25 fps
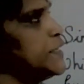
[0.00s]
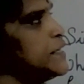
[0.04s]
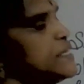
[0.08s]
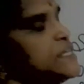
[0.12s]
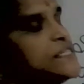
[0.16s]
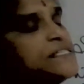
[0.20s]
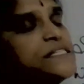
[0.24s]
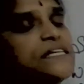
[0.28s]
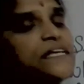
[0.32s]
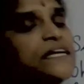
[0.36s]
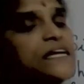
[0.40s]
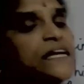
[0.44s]

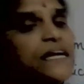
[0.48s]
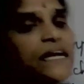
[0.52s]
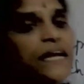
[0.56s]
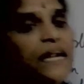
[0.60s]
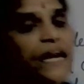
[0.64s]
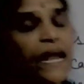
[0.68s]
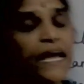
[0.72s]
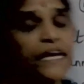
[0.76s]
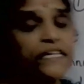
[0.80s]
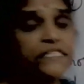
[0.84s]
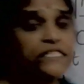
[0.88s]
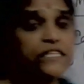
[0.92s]
is,
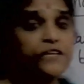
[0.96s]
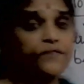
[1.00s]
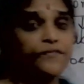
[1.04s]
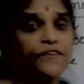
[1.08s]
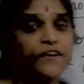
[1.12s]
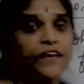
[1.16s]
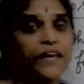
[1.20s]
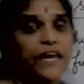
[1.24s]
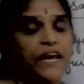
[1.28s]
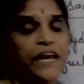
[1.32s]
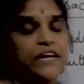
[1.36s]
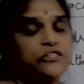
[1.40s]

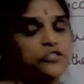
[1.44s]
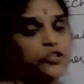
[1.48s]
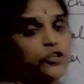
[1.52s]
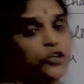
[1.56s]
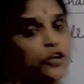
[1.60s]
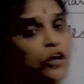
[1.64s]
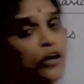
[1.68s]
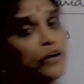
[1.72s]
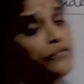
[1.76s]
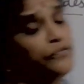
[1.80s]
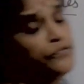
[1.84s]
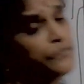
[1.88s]
classification
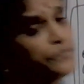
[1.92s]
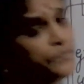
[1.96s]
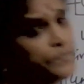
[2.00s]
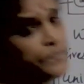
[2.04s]
of